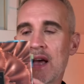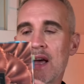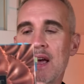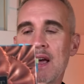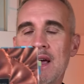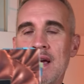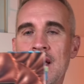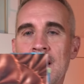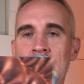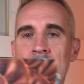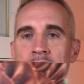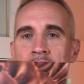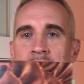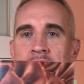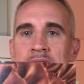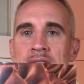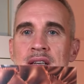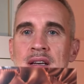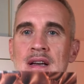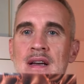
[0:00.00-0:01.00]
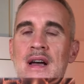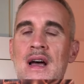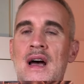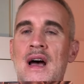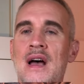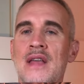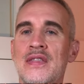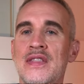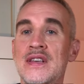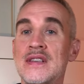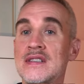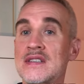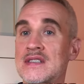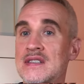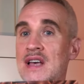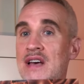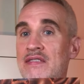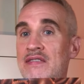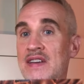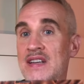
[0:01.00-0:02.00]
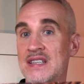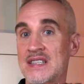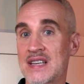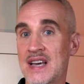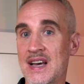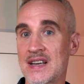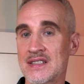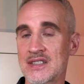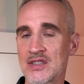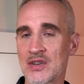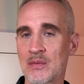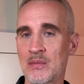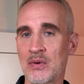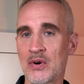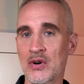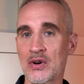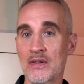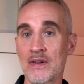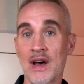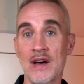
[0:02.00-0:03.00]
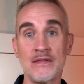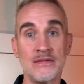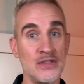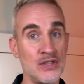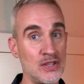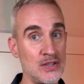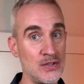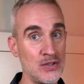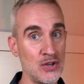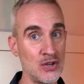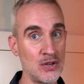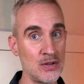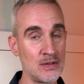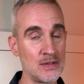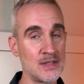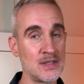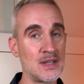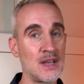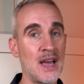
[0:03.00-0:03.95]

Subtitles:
and this is a fantastic book of desserts,